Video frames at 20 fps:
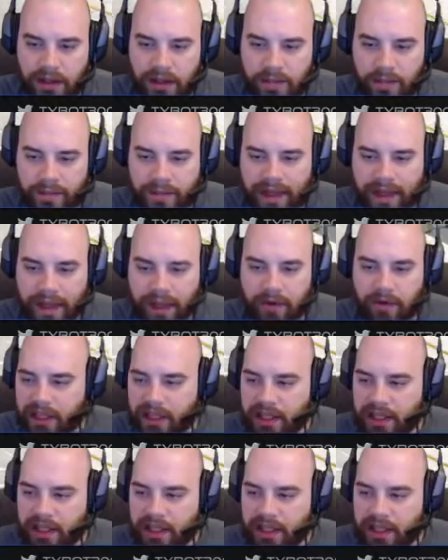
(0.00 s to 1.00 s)
That will
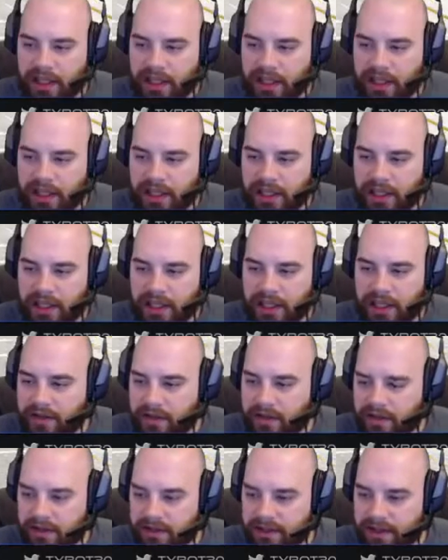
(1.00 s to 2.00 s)
keep it a
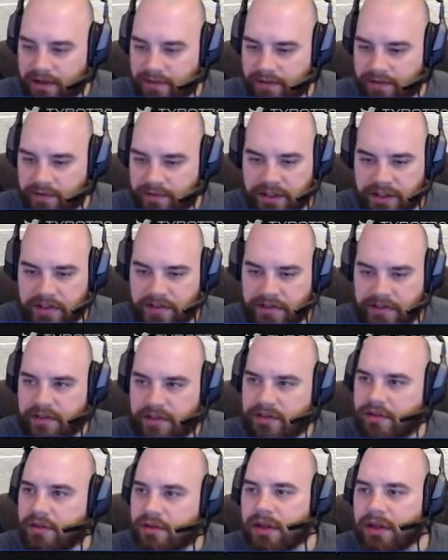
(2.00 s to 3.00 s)
safe distance
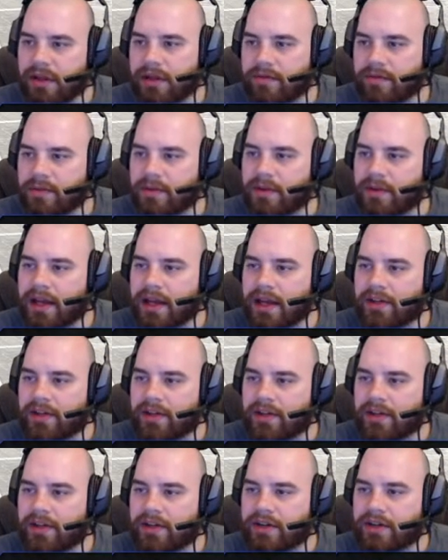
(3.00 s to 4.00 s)
away from the actual
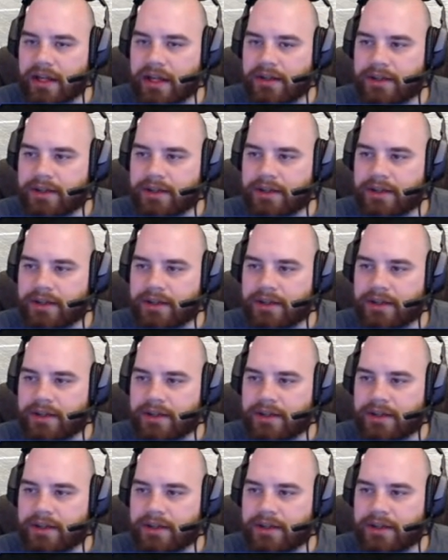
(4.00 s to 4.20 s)
pad.